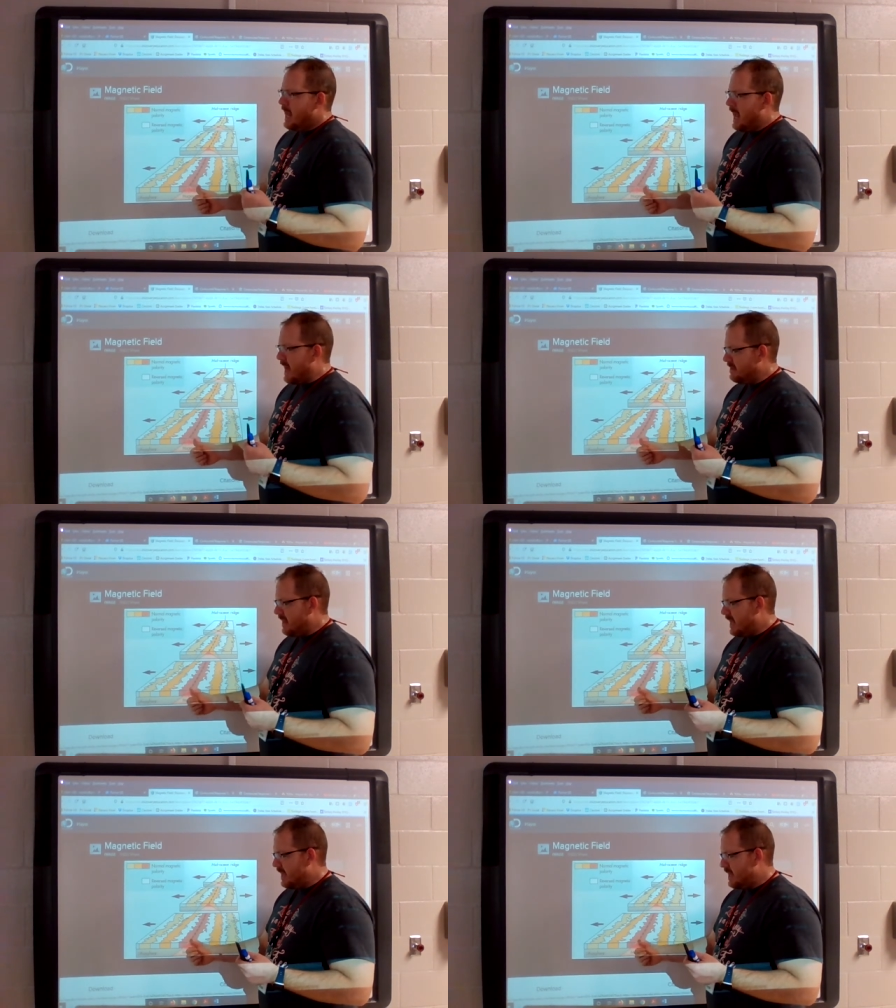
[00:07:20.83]
And
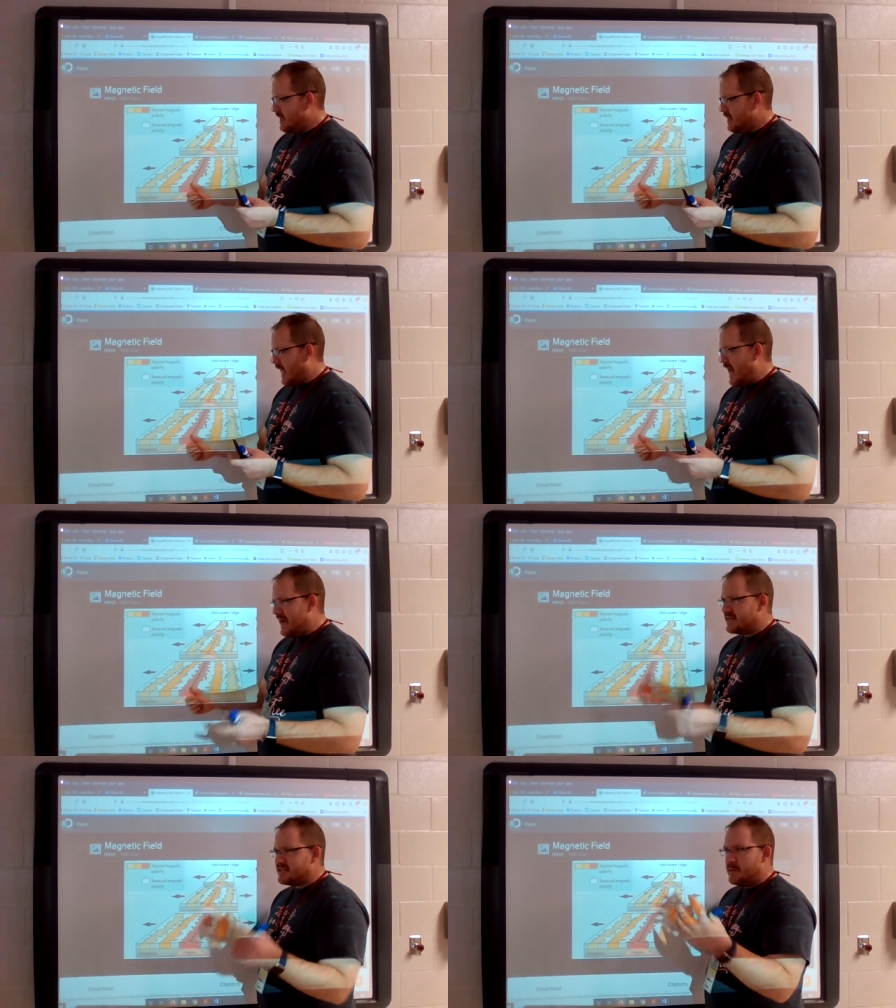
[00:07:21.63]
then
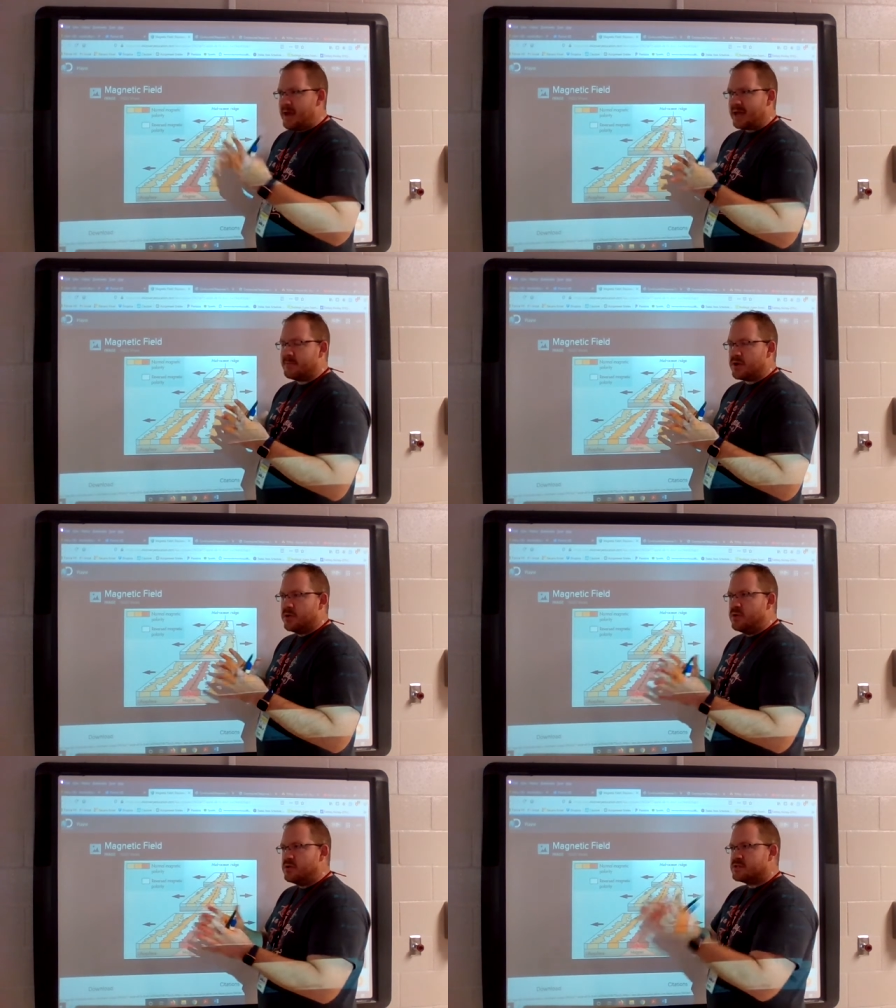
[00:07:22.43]
as the magma
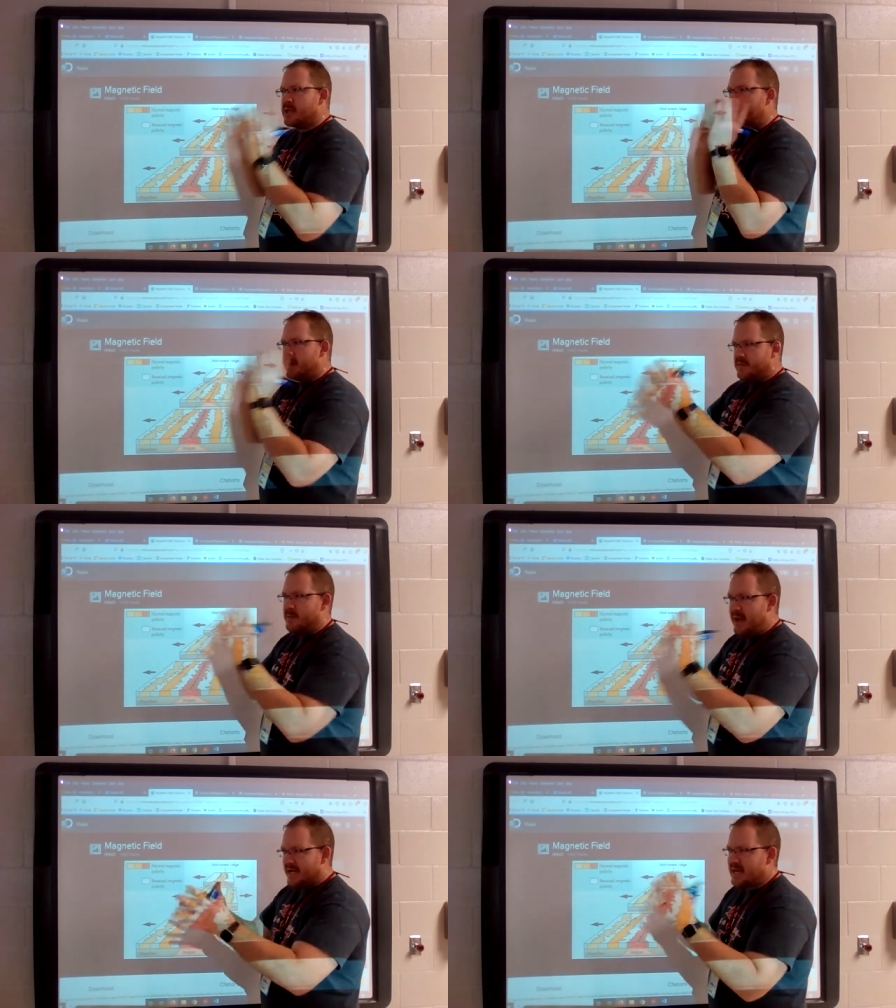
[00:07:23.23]
cools, the
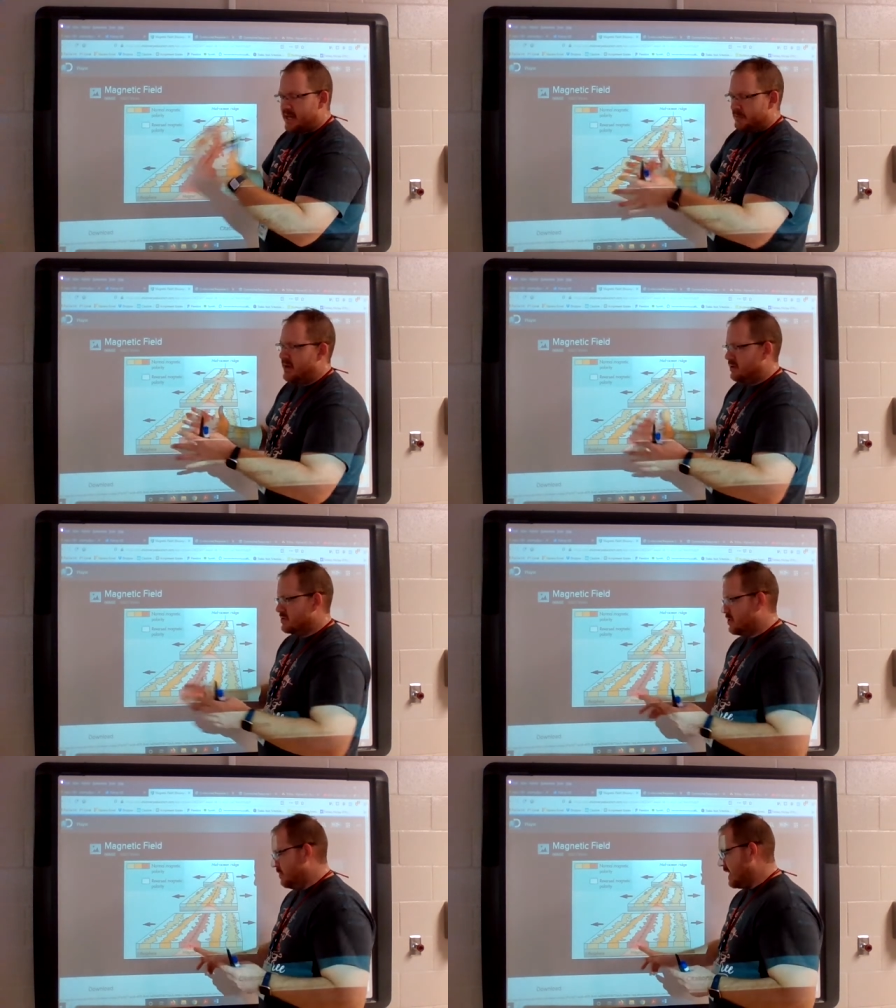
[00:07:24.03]
magnetic
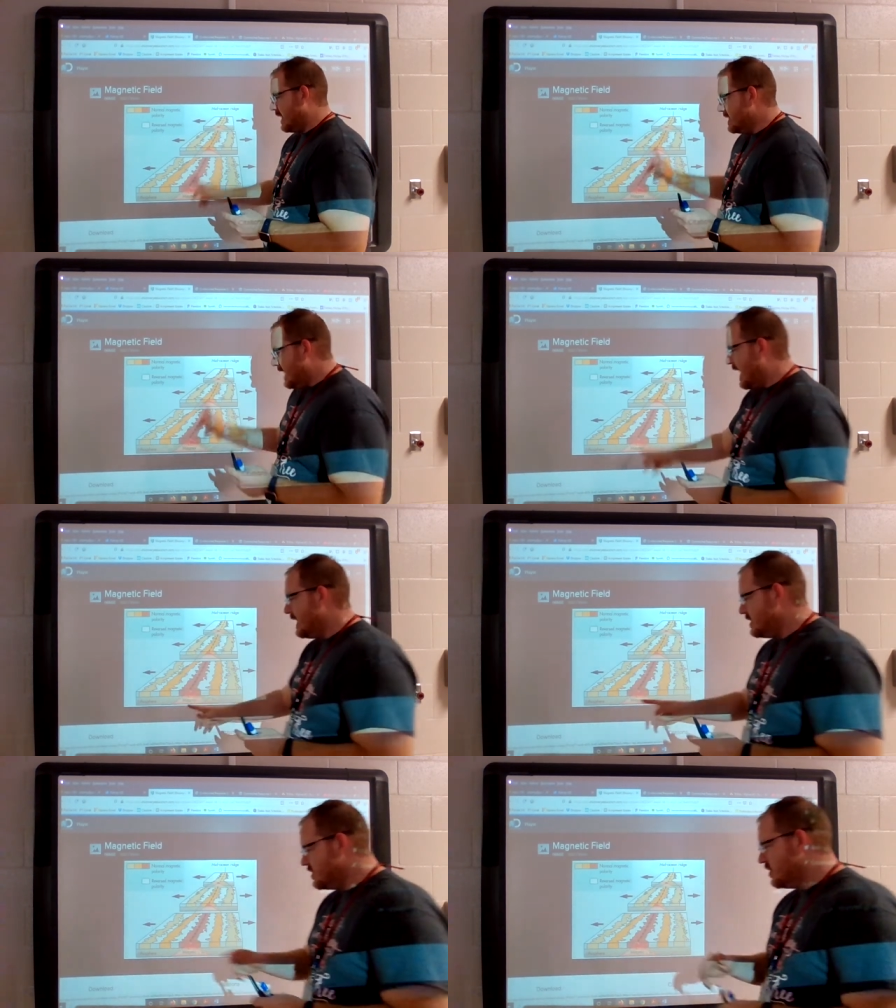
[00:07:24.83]
minerals are being
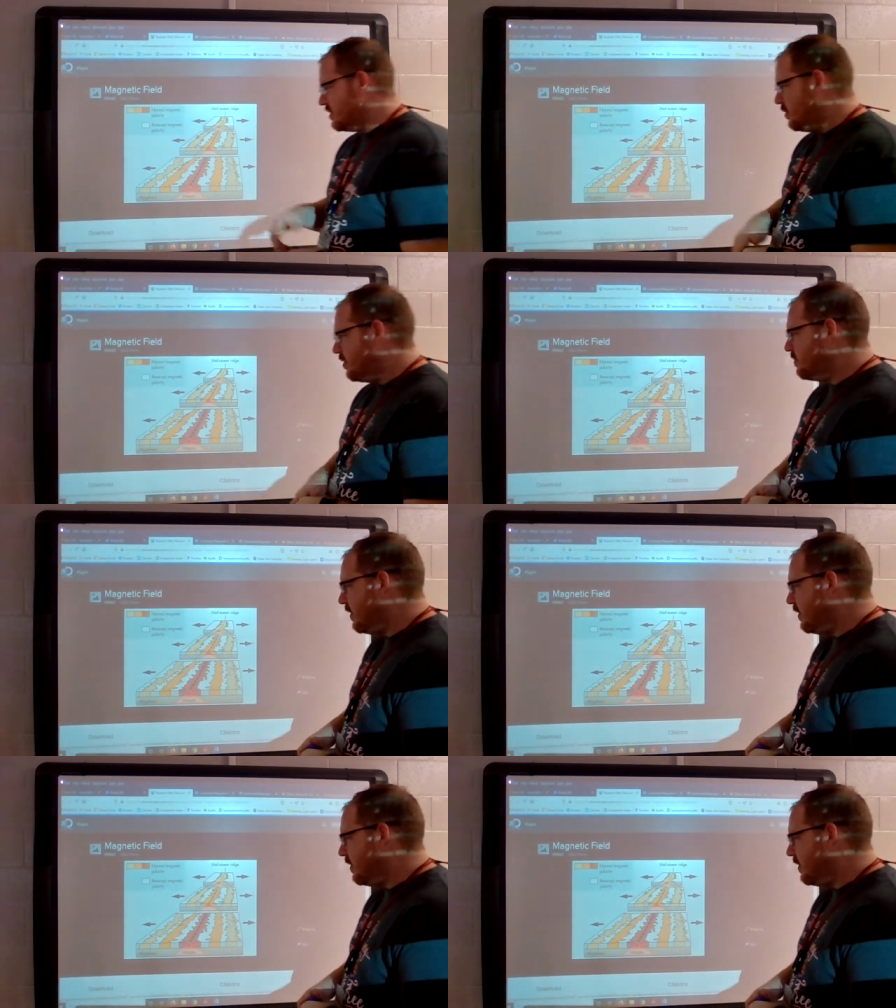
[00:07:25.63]
aligned to the North